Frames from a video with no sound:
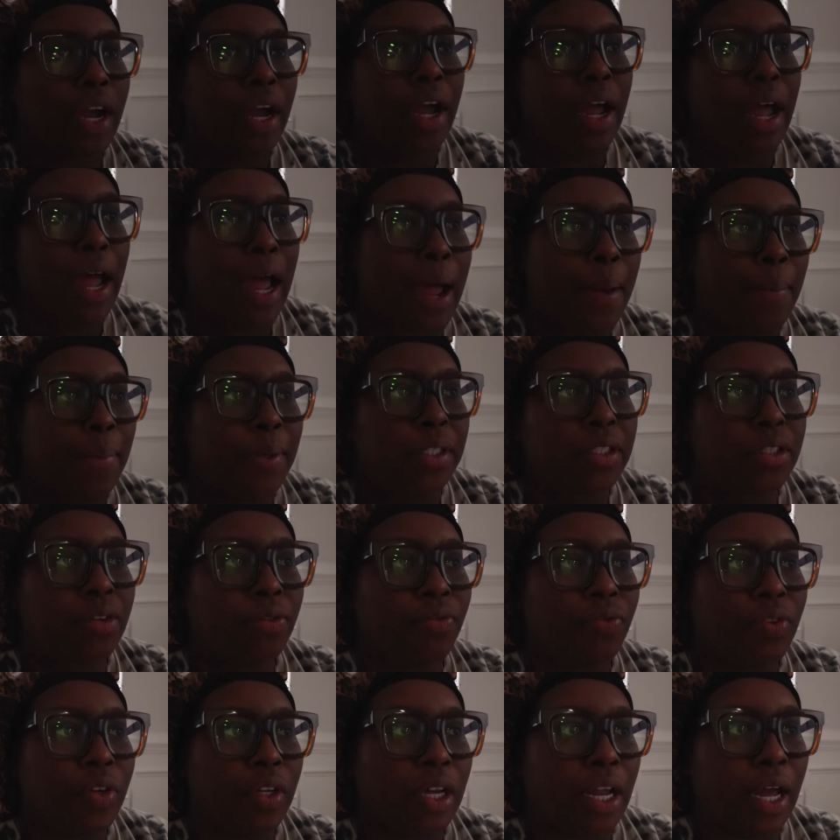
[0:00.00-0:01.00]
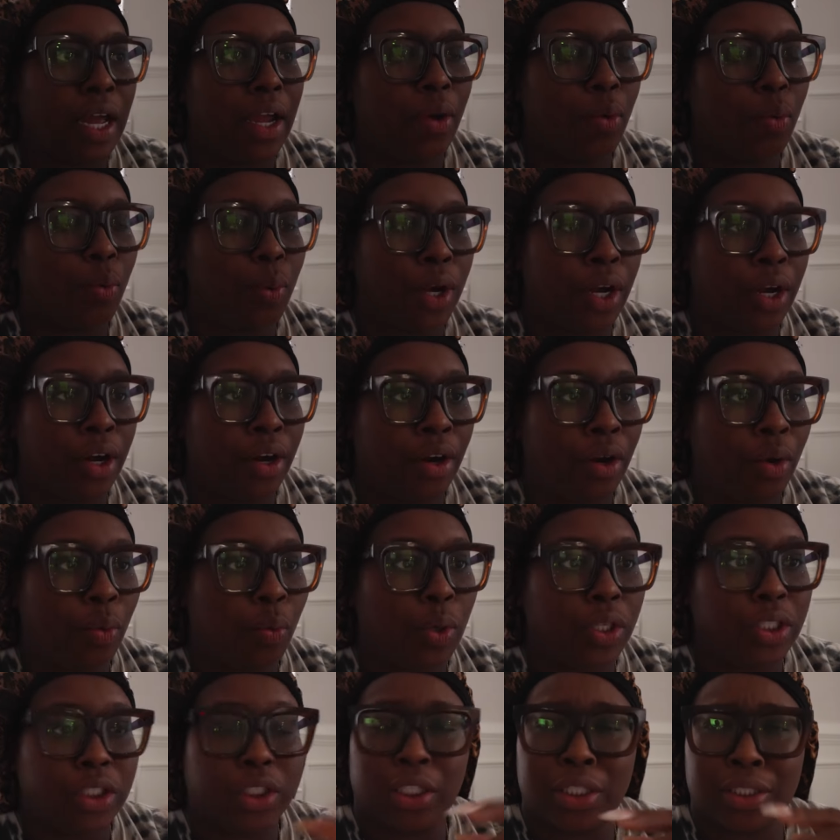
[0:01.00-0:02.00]
a habit to feel like where
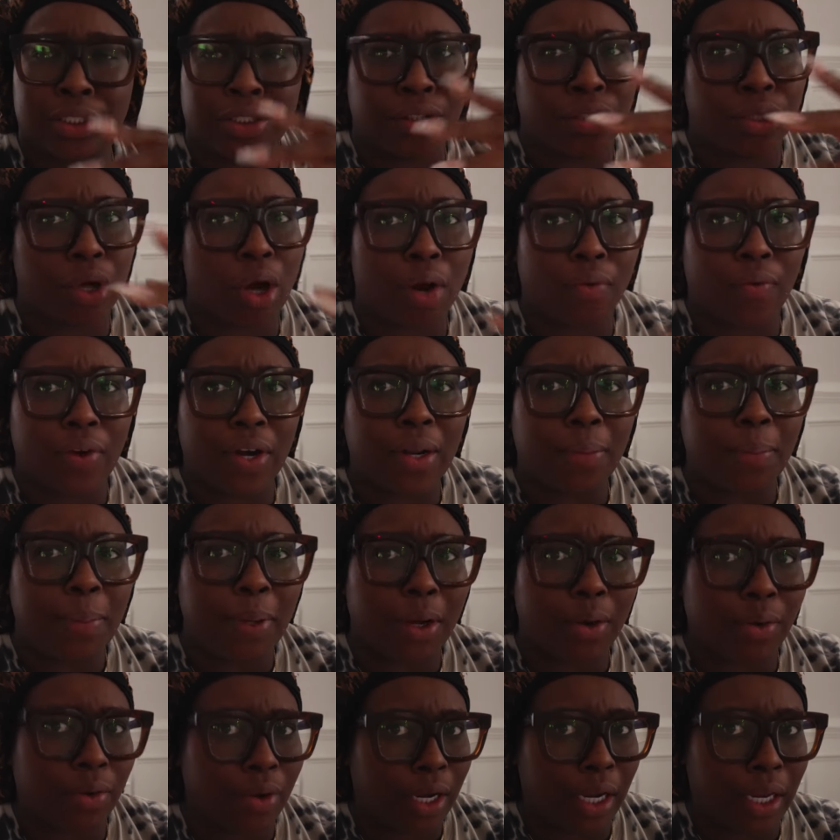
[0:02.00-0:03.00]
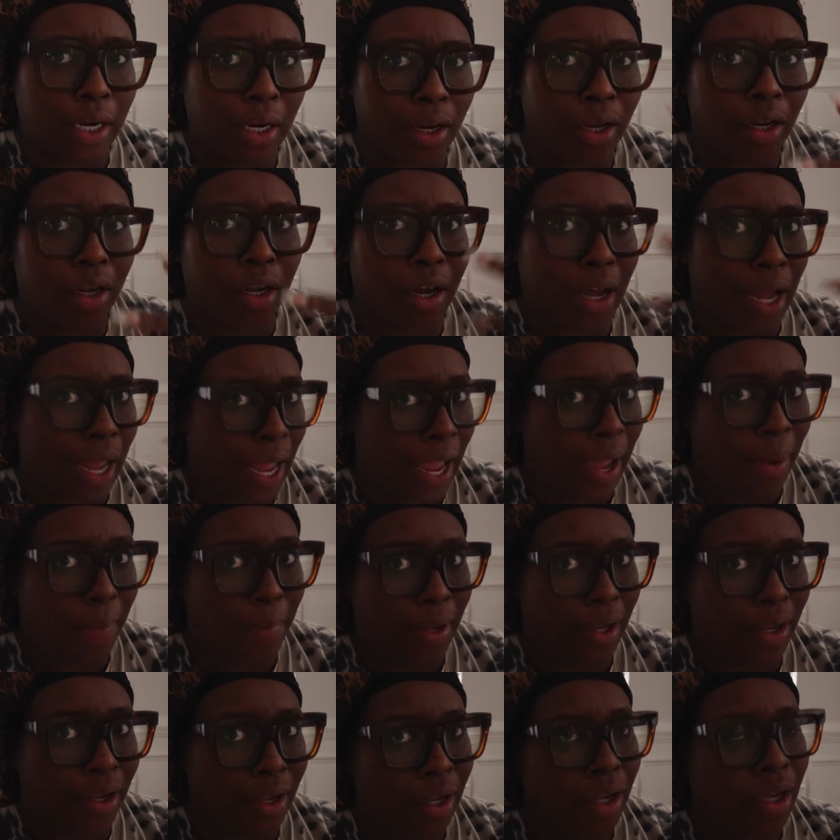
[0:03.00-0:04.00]
which because it's already been created a
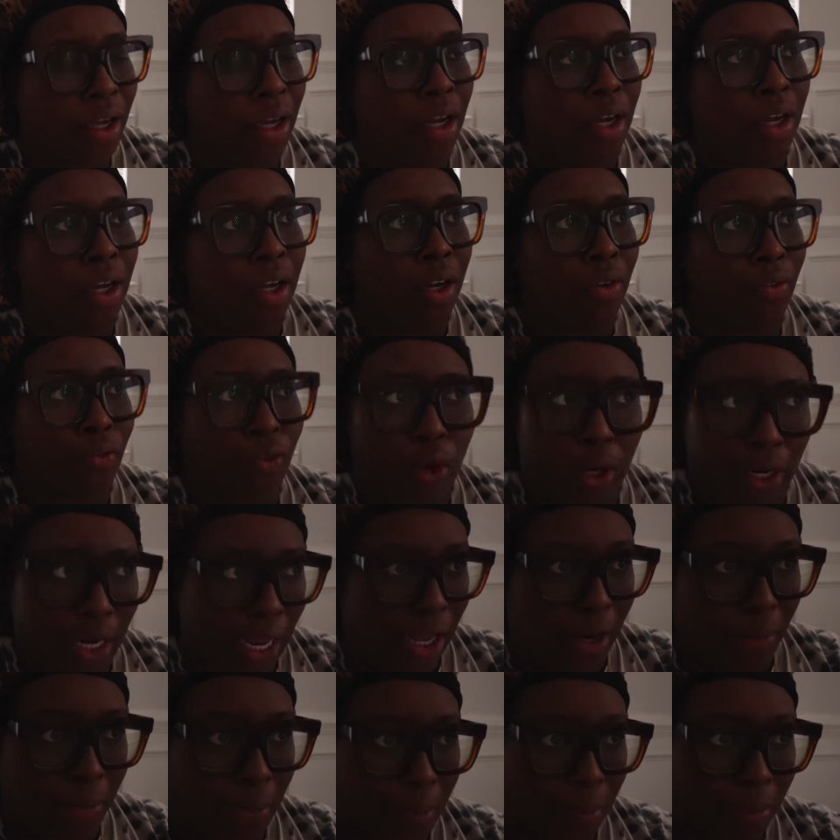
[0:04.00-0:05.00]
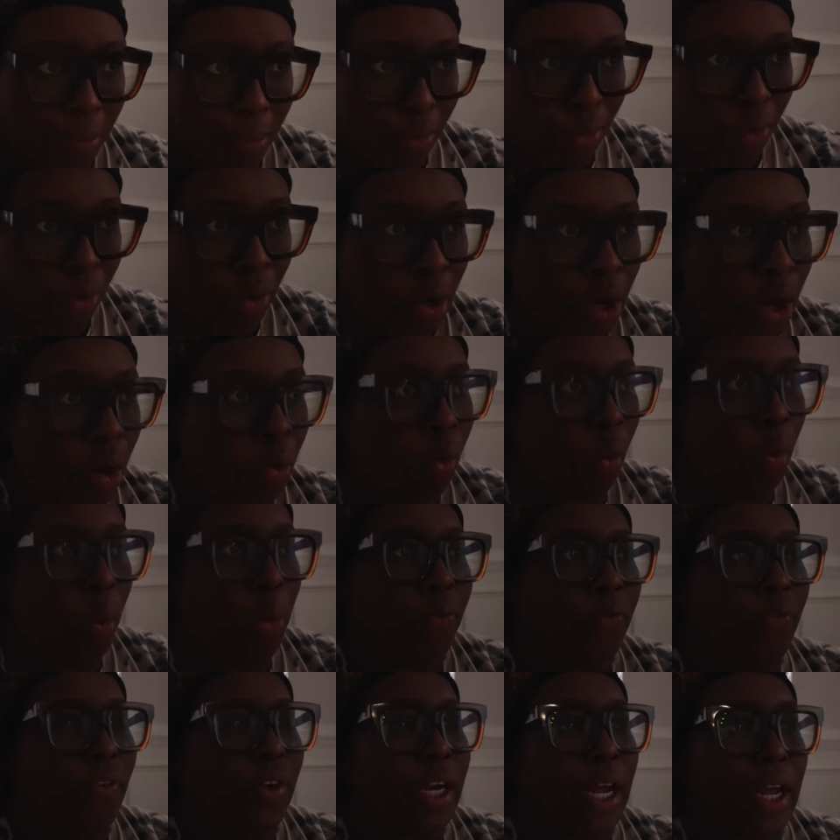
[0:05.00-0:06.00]
habit for a lot of people where
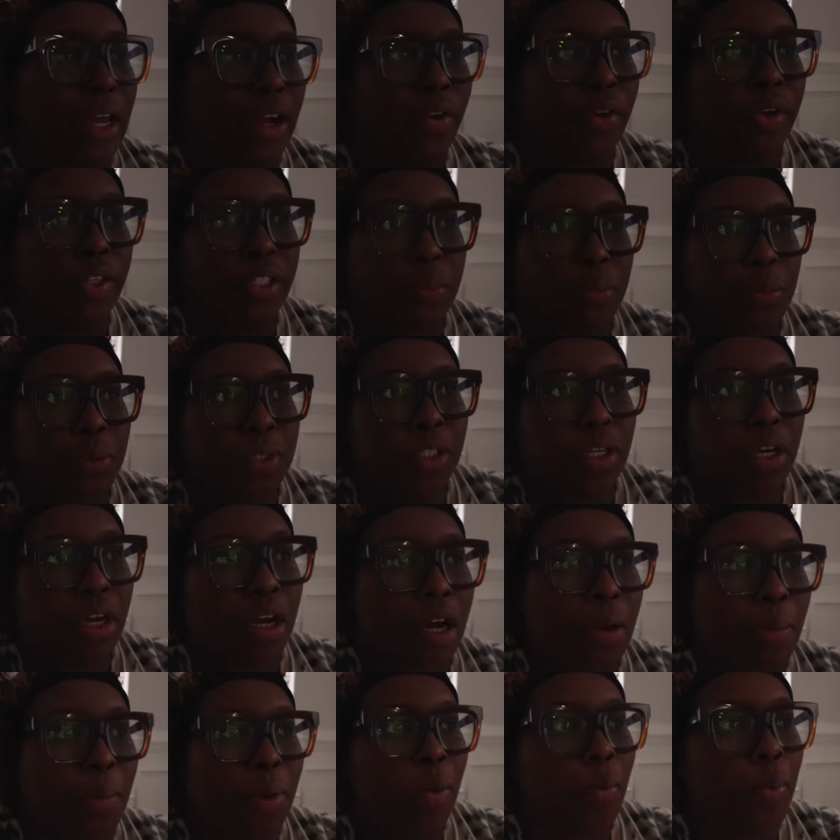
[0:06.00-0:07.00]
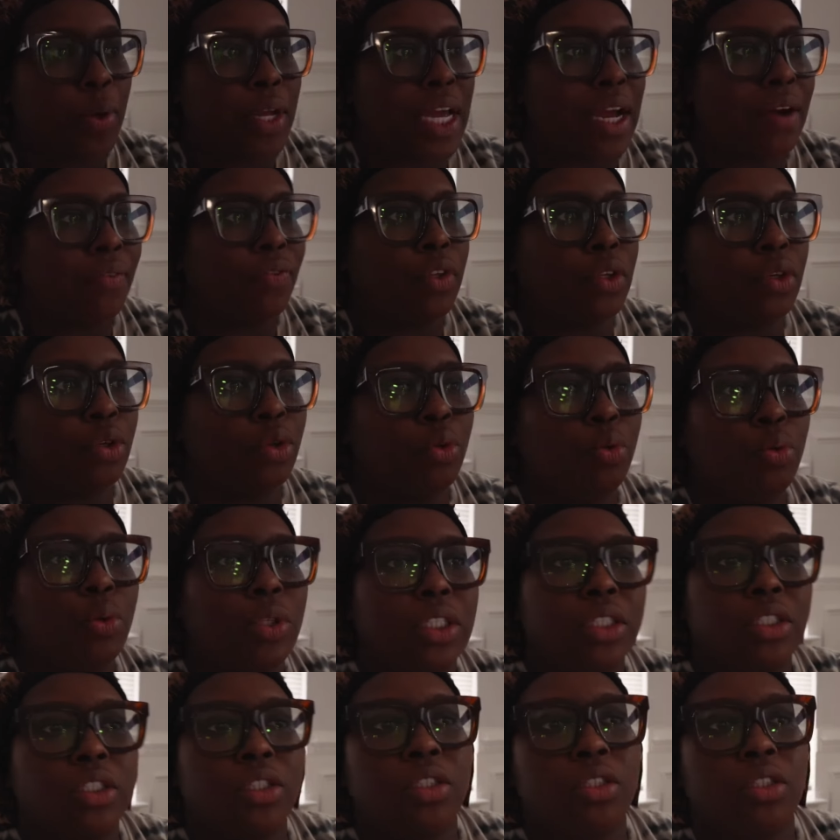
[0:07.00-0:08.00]
we feel like Christmas come and we have to do
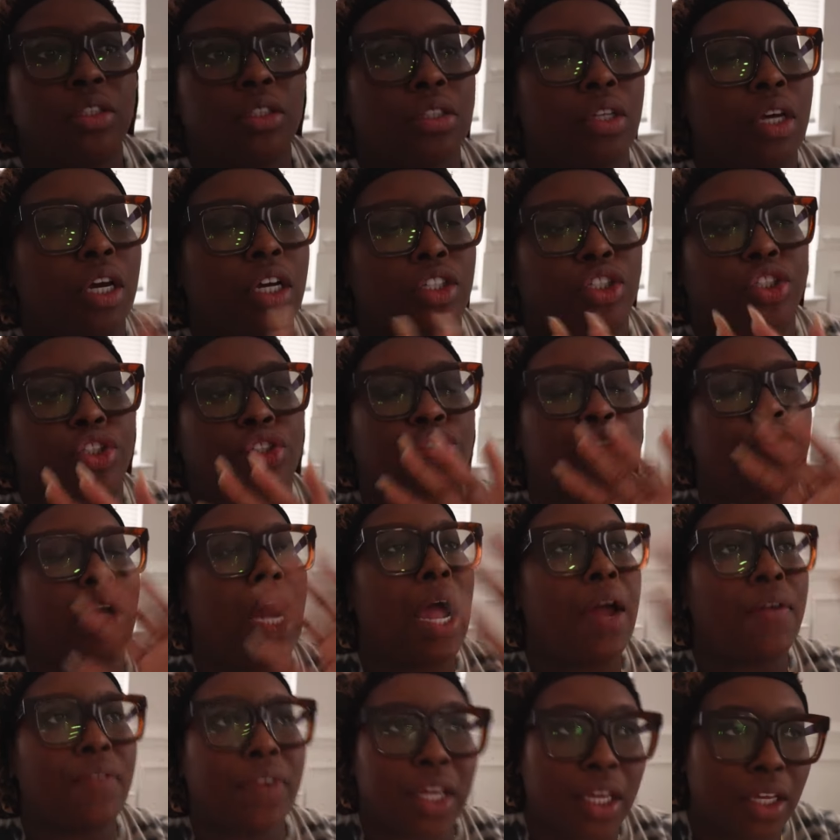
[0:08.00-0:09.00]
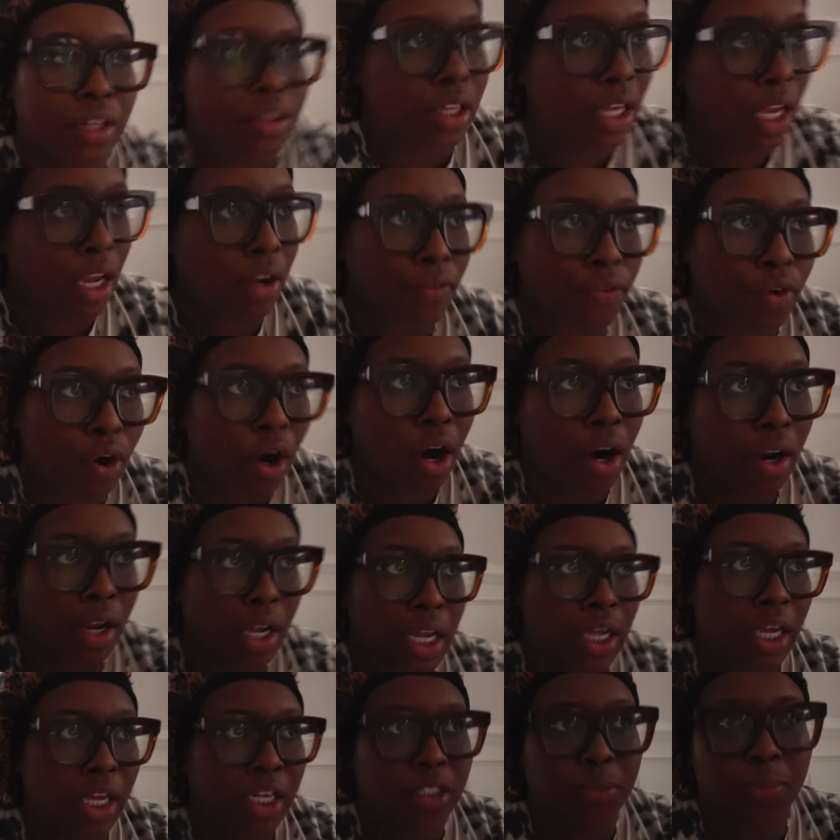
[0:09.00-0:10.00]
this extravagant thing for our
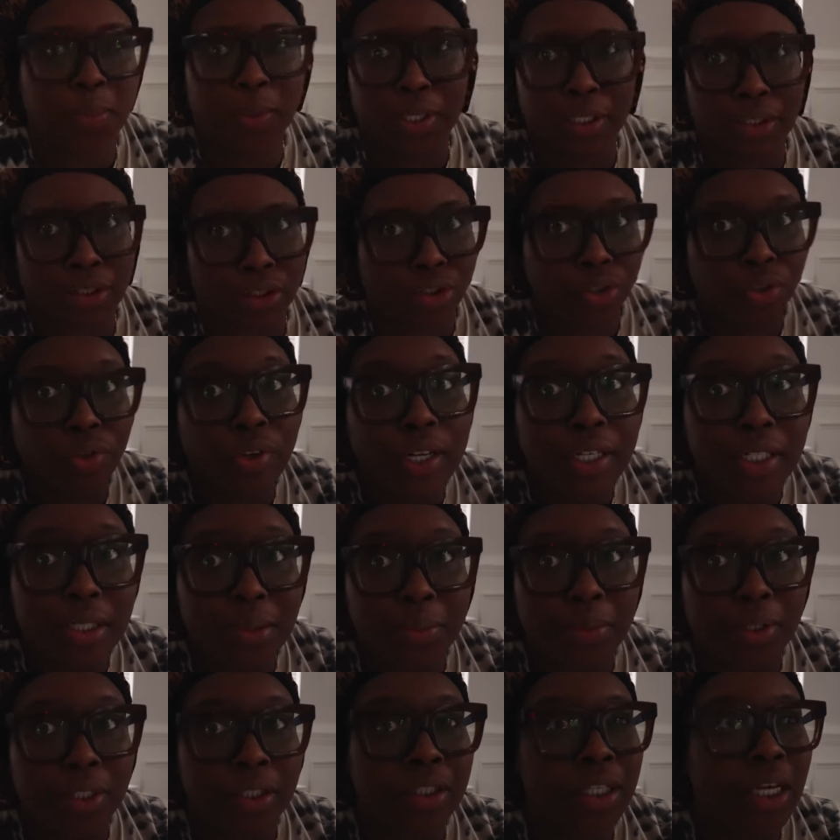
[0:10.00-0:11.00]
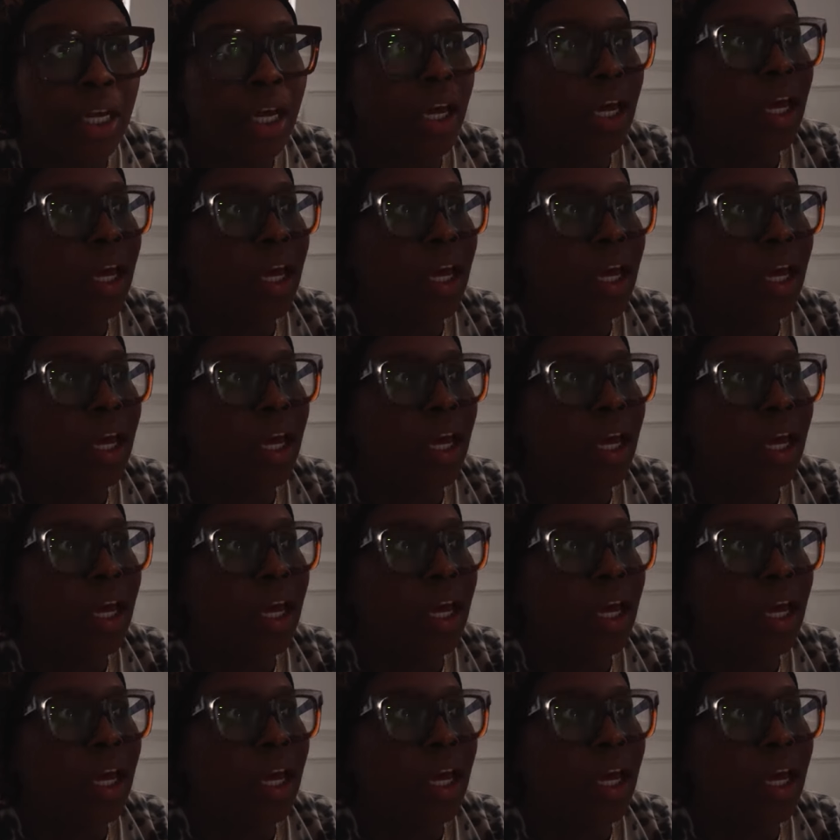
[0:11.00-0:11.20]
kids because it's Christmas